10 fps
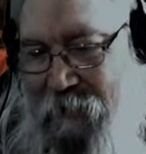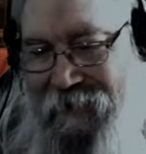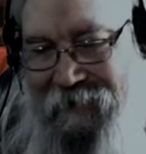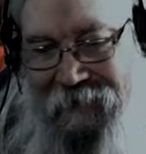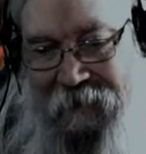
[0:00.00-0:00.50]
she
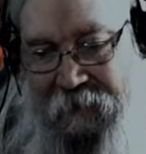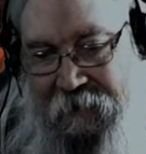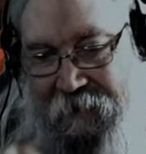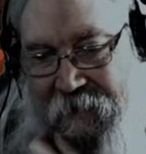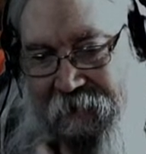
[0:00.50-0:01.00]
was.
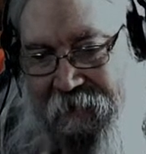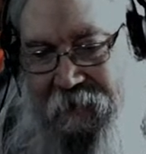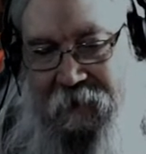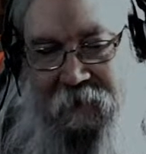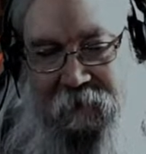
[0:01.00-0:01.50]

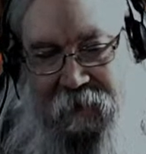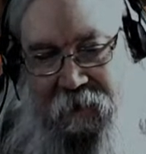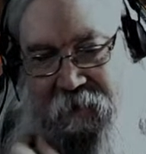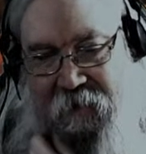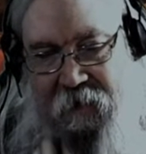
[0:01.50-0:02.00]
No,
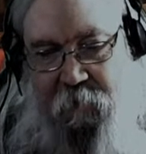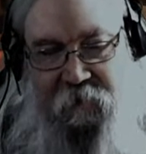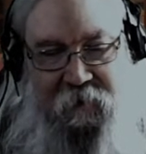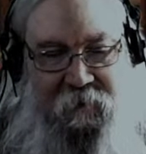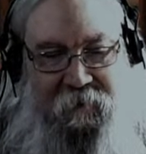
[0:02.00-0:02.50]

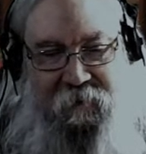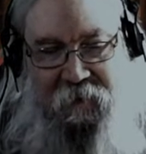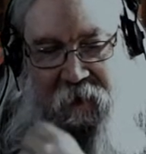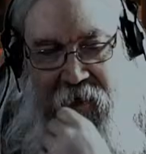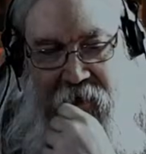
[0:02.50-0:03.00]
99% of the
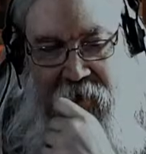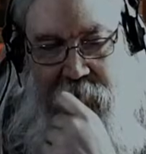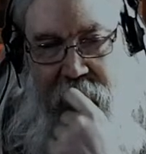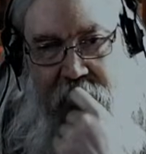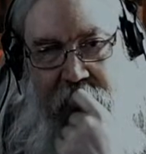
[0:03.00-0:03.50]

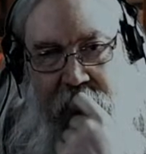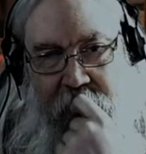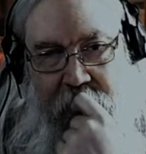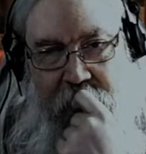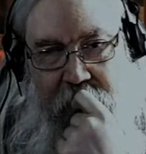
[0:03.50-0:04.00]
time,
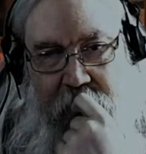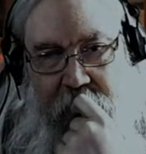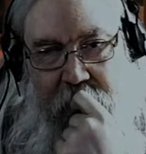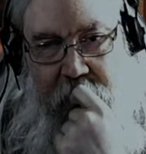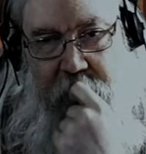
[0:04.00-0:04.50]

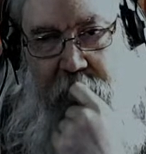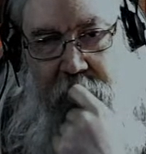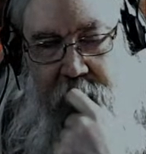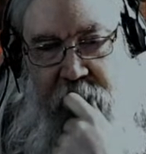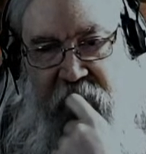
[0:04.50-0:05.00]

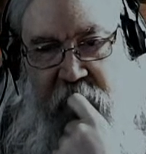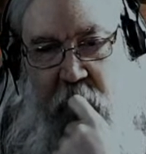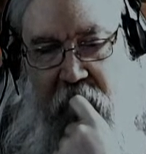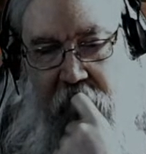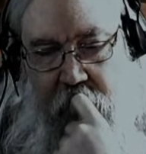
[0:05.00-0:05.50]

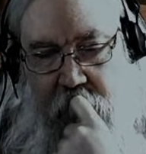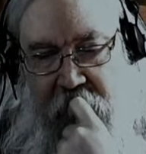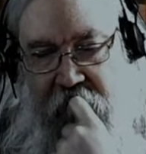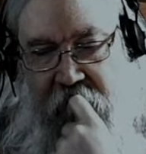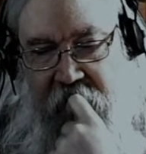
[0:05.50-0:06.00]
she's right.
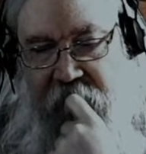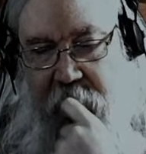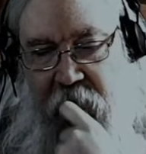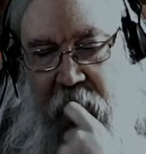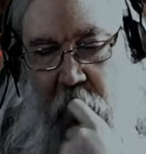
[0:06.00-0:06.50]

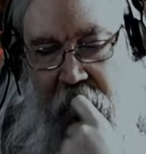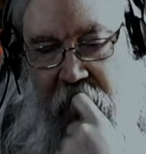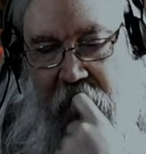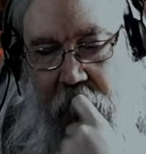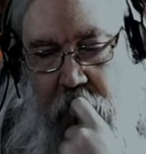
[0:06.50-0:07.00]
Except for that
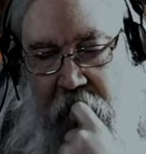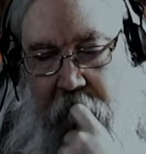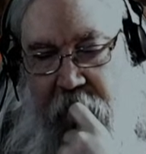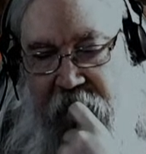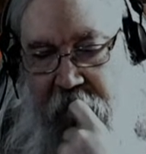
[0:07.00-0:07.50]
one thing.
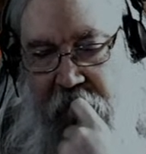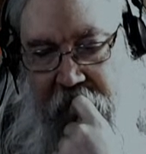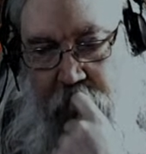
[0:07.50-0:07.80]
I'm gonna leave it